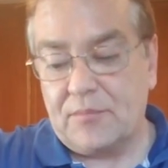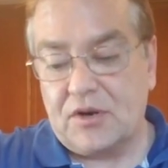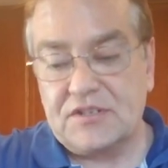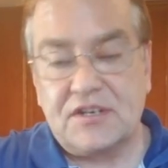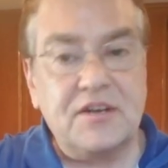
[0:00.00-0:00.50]
The
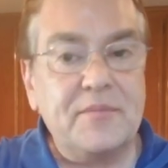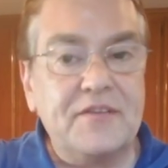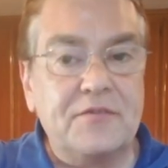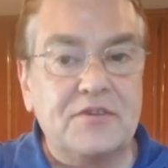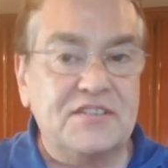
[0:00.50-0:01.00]
bars are going to
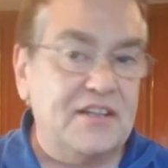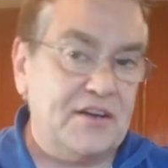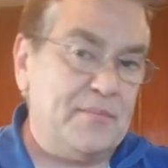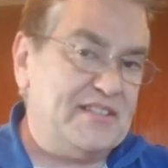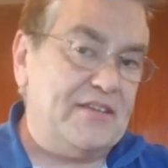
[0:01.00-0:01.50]
be they're
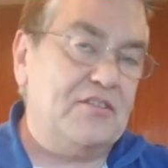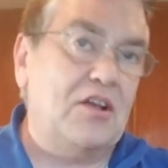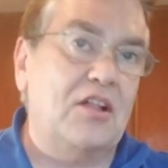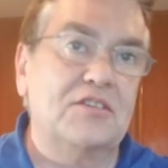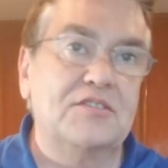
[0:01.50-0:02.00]
going to be
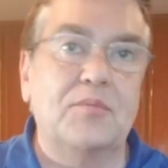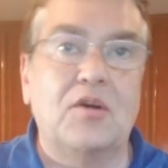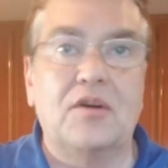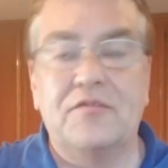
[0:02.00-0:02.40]
$7 a bar.